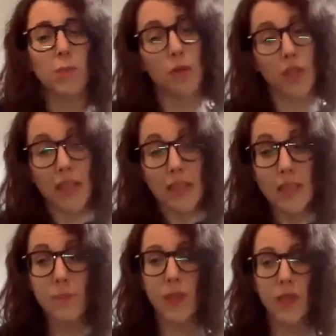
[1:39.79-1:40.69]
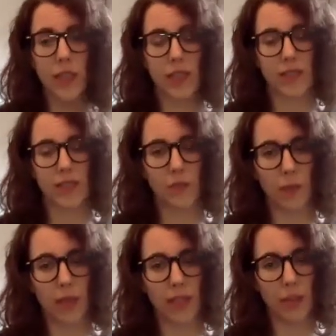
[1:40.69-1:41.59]
about the experience of the
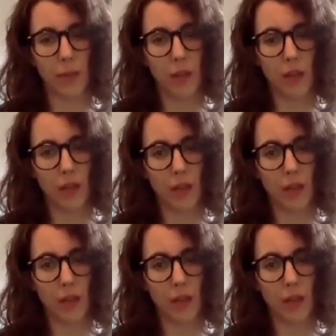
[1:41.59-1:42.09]
pandemic.